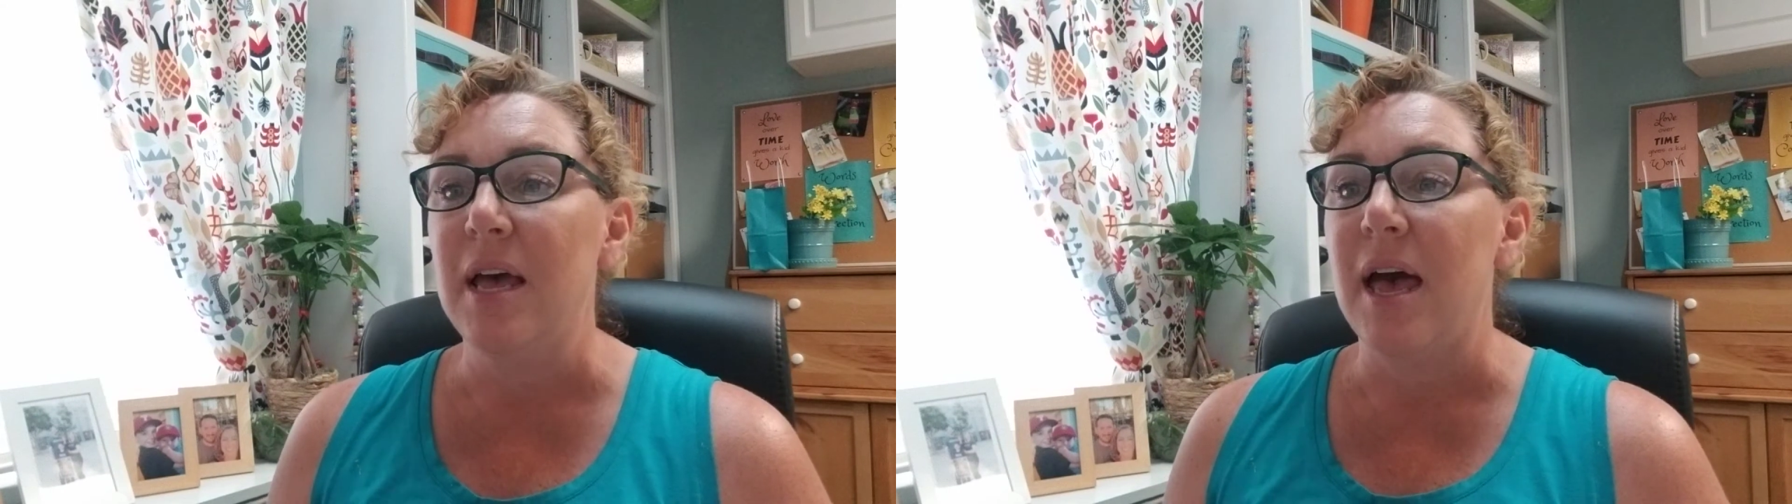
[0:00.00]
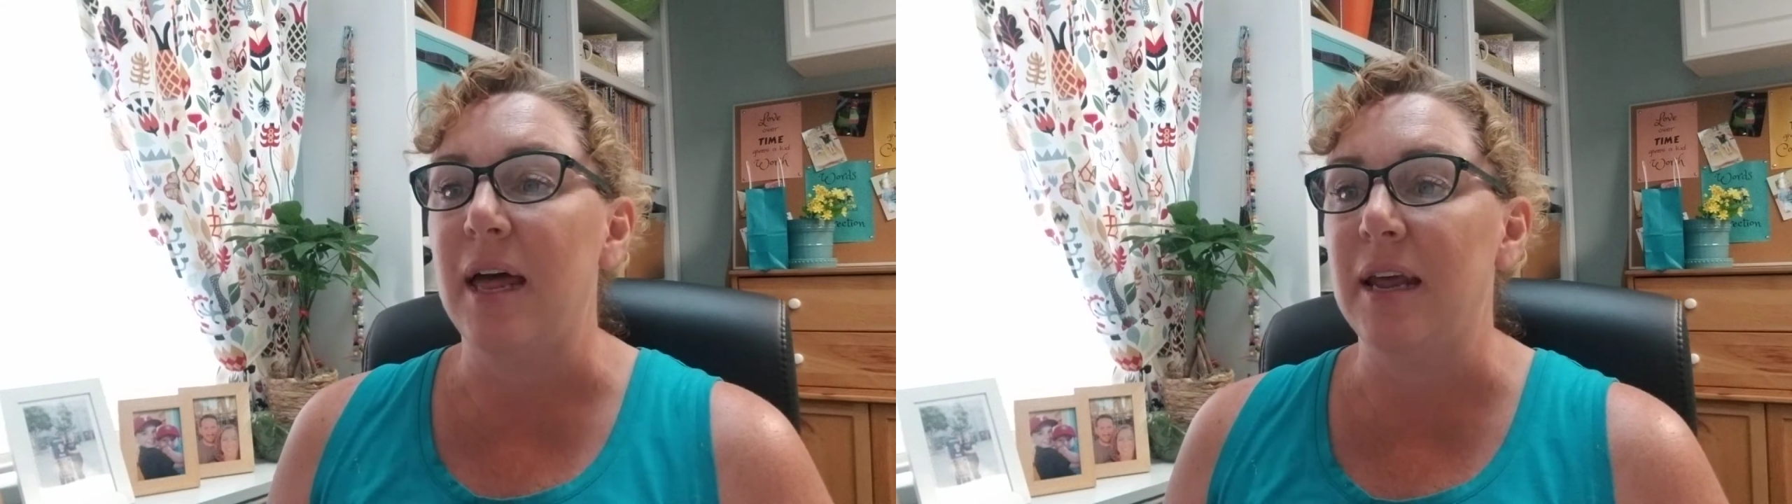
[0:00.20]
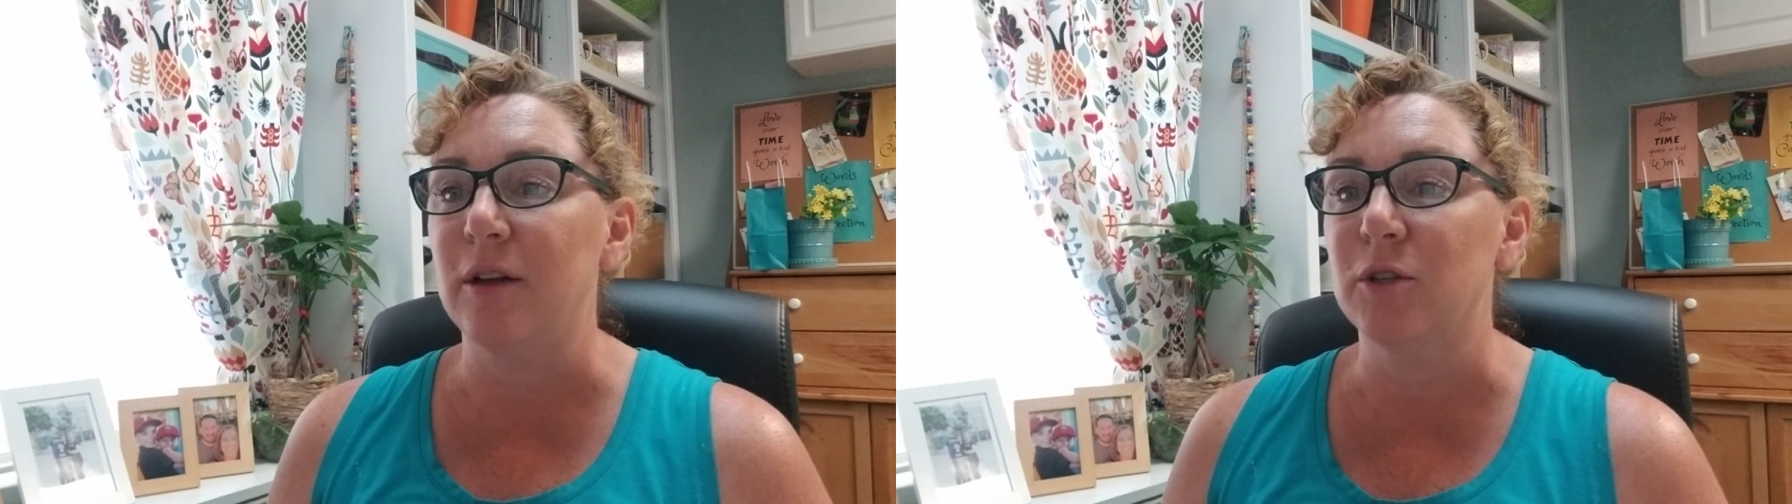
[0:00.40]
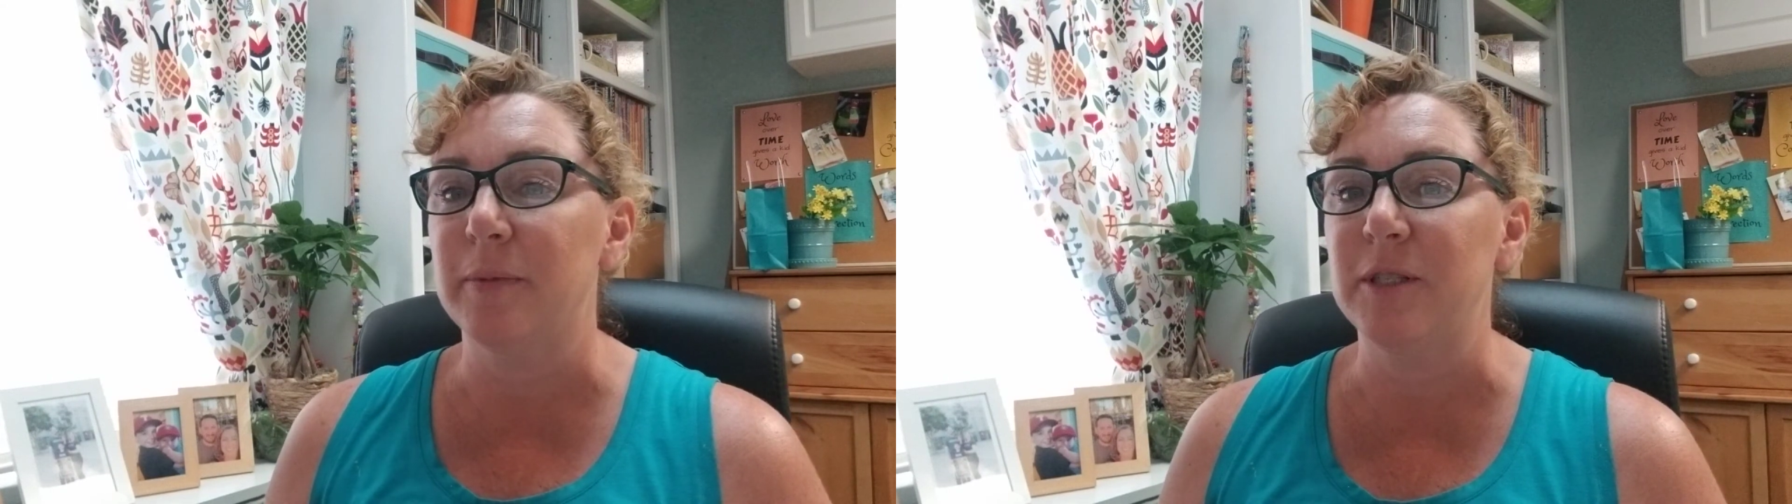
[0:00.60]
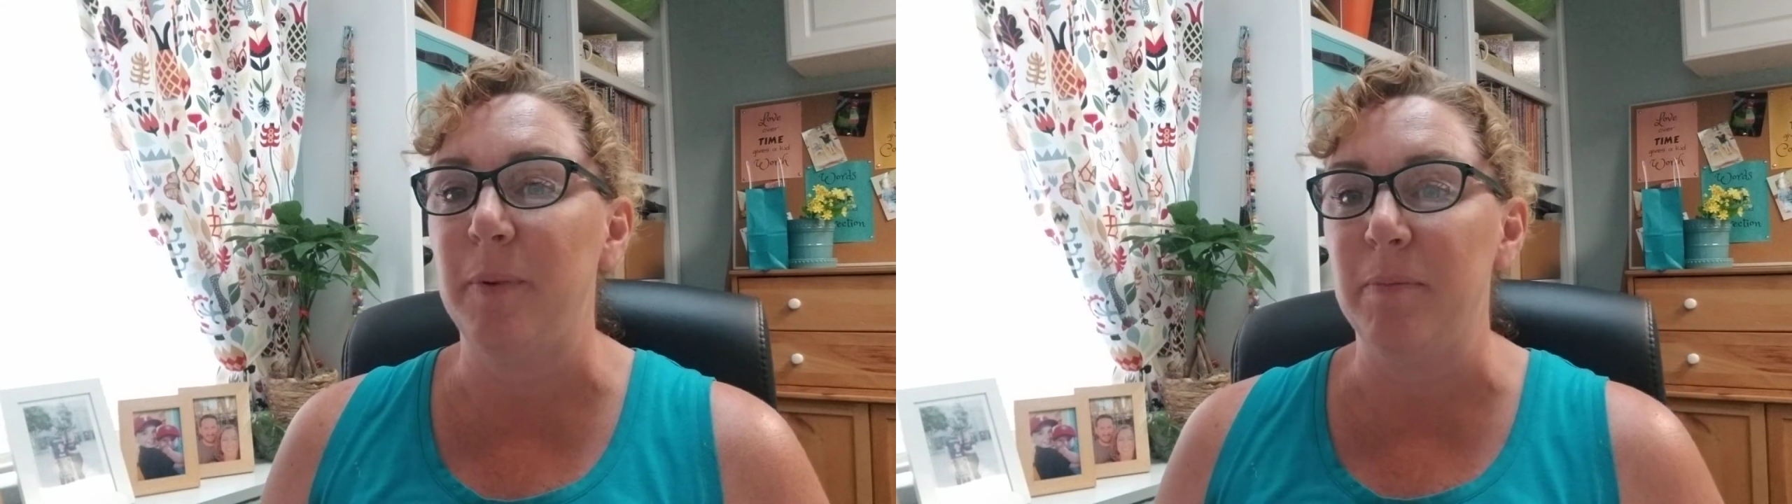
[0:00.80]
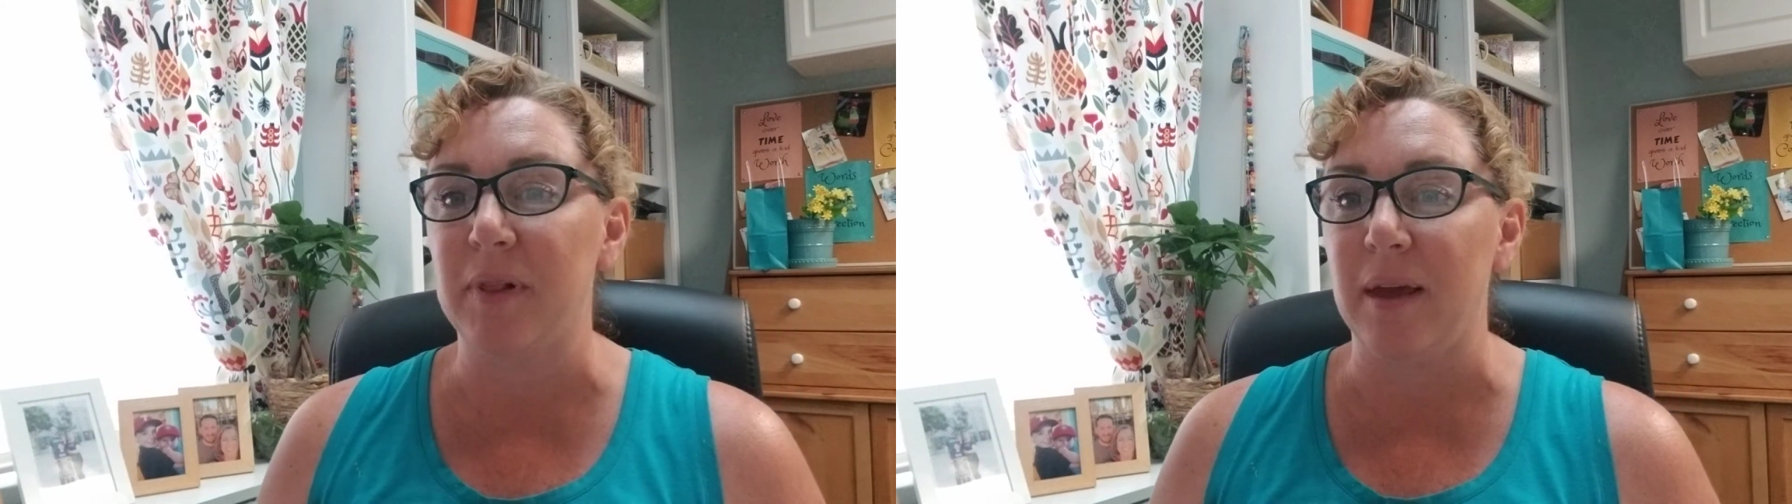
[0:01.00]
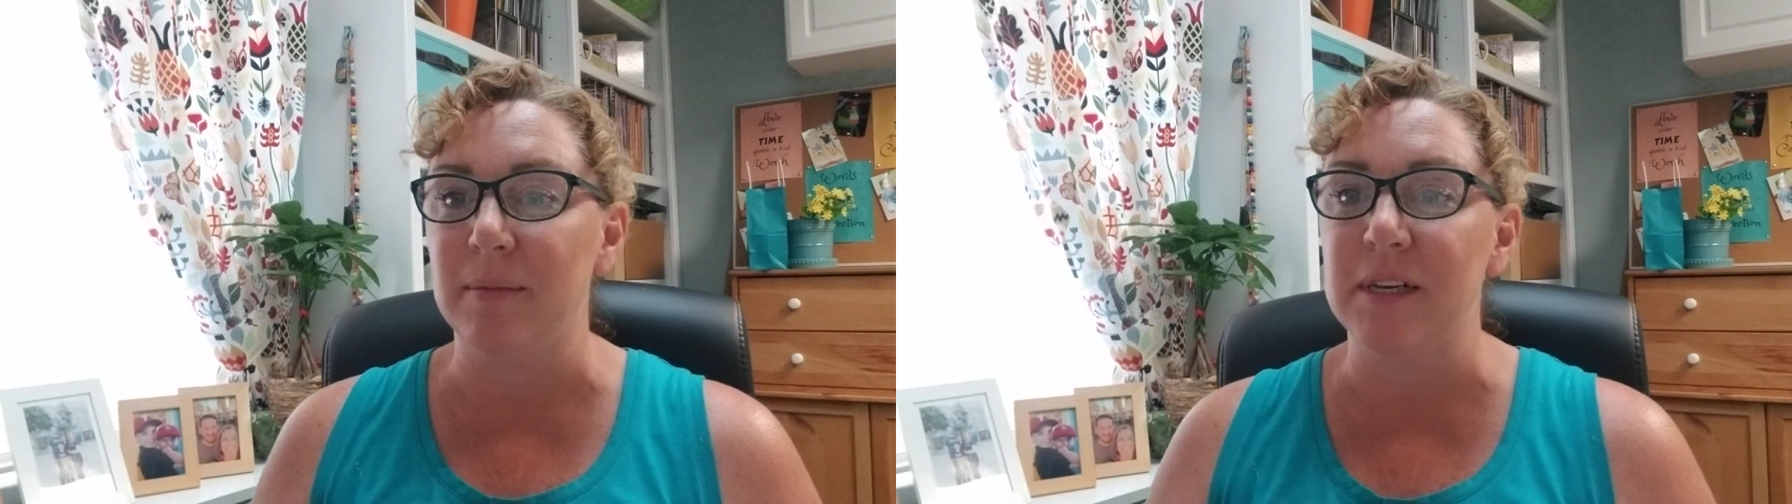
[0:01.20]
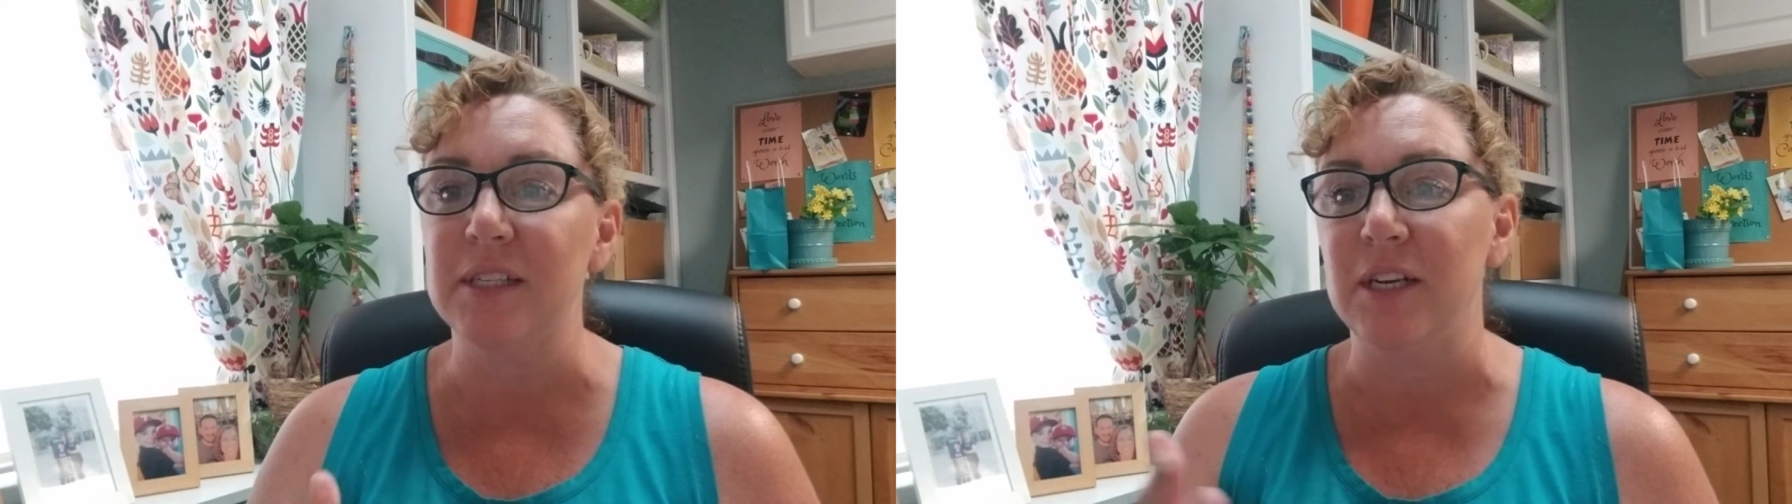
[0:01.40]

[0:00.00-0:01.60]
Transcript: An elder must be blameless.